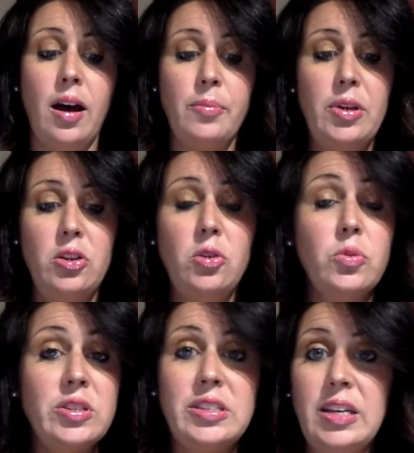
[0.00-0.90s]
You will
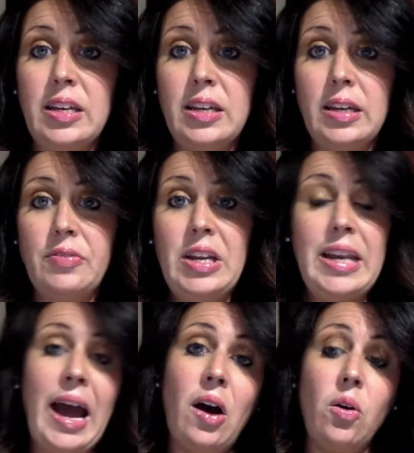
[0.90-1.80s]
see even
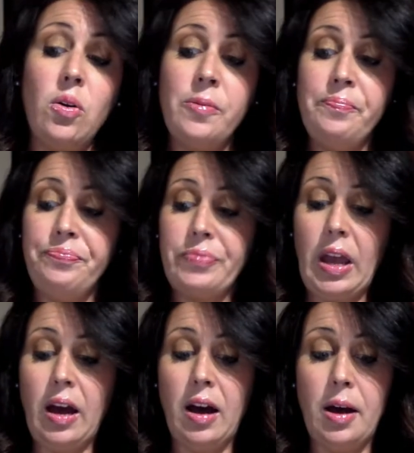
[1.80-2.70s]
now
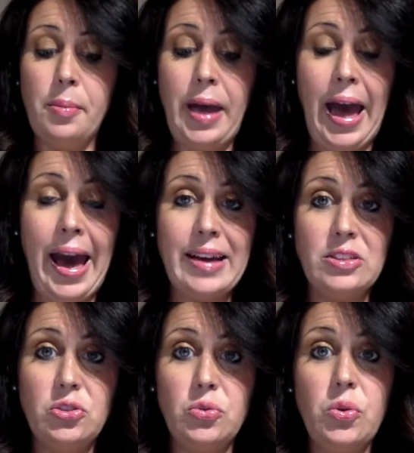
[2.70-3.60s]

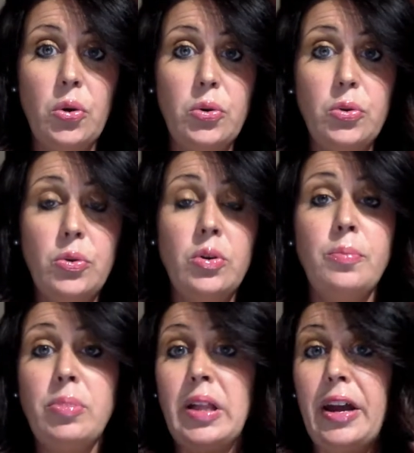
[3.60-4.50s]
as you go
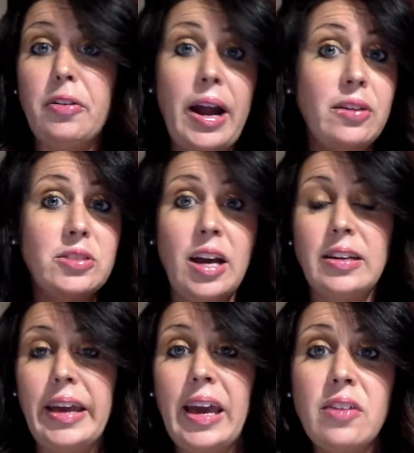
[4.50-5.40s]
play around on
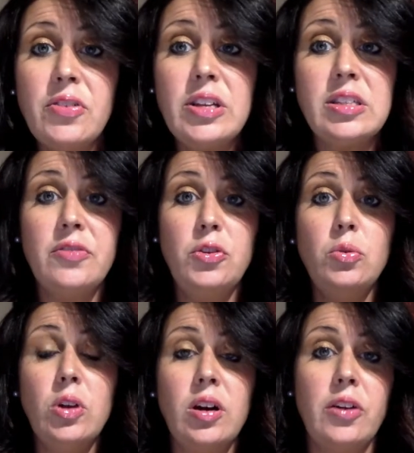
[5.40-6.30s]
Canvas, if you
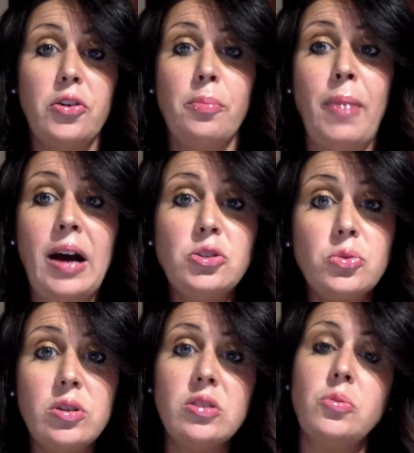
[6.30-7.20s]
look under
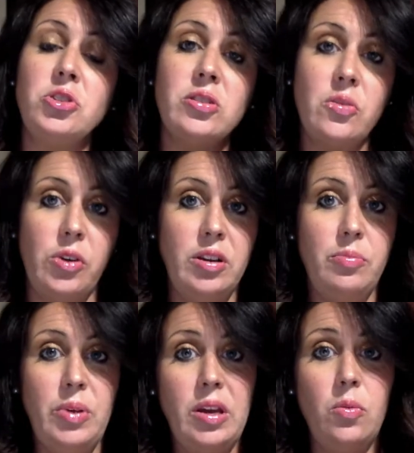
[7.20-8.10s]
modules, which is going to
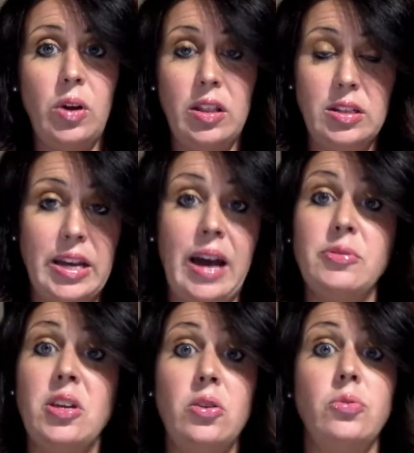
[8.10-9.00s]
be one of the tabs
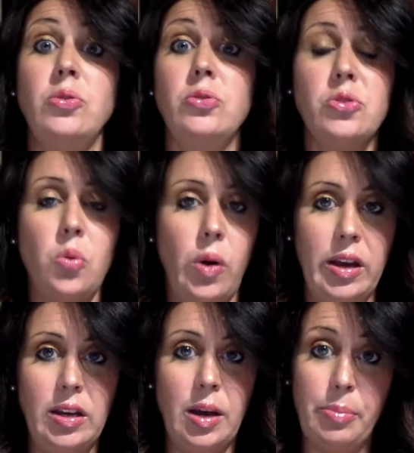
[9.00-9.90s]
that you use
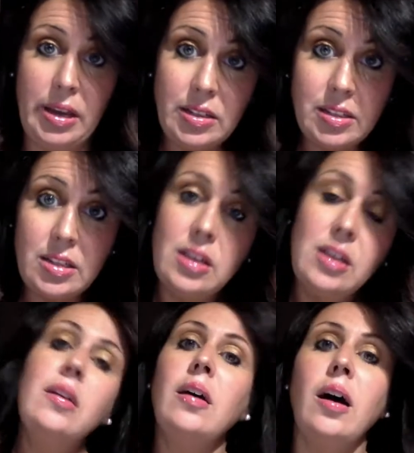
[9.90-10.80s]
quite a bit
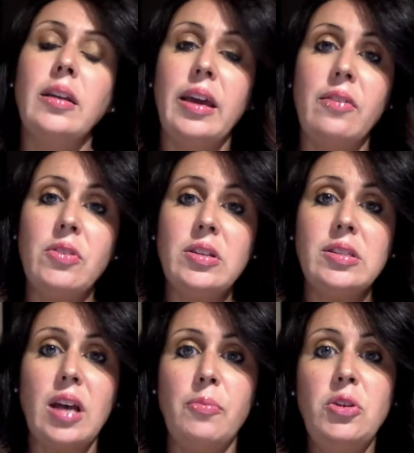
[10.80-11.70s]
on Canvas,
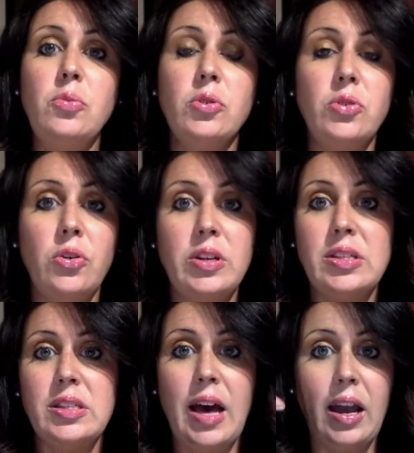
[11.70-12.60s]
you will notice
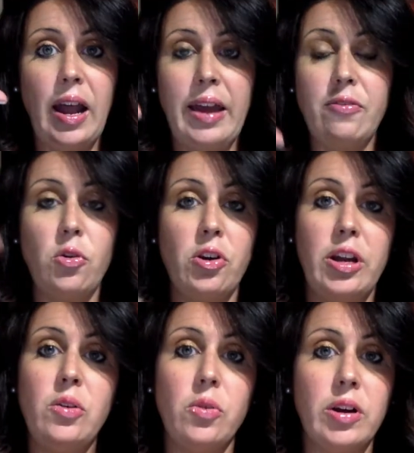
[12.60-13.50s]
that I've
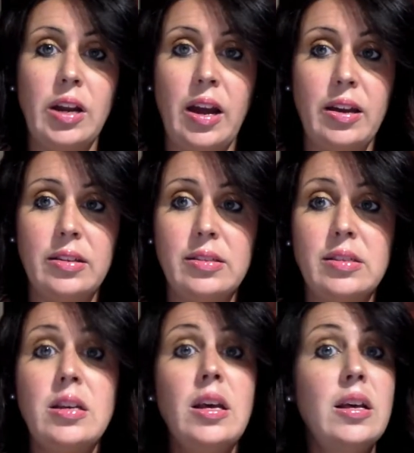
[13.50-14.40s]
already organized
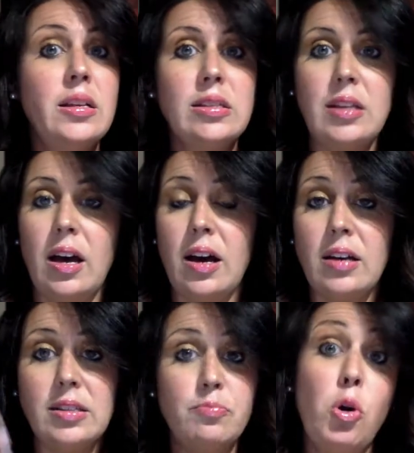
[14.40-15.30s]

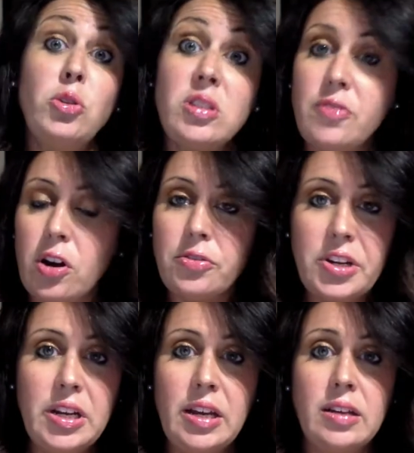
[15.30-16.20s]
most of our
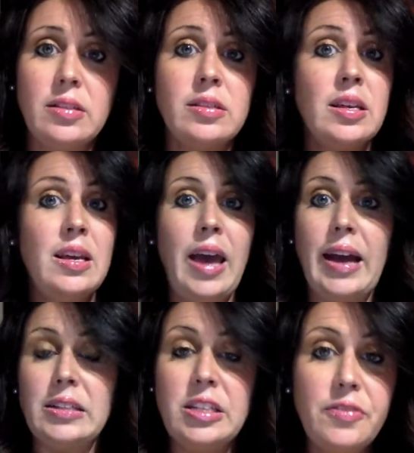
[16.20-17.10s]
readings,
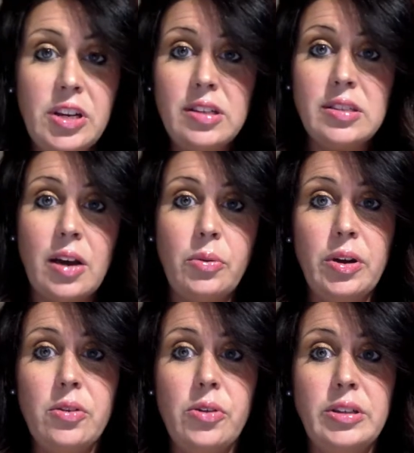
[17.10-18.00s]
activities that we
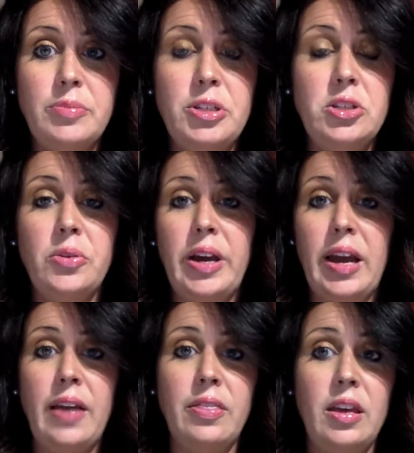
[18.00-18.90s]
are going to be doing,
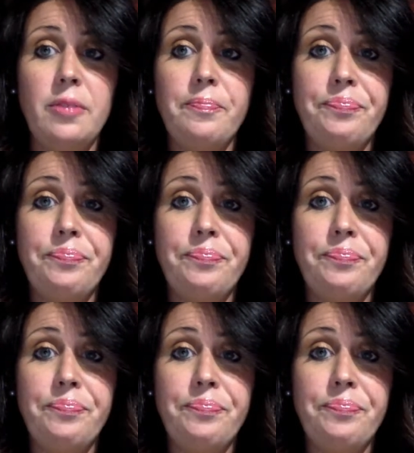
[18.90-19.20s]
and the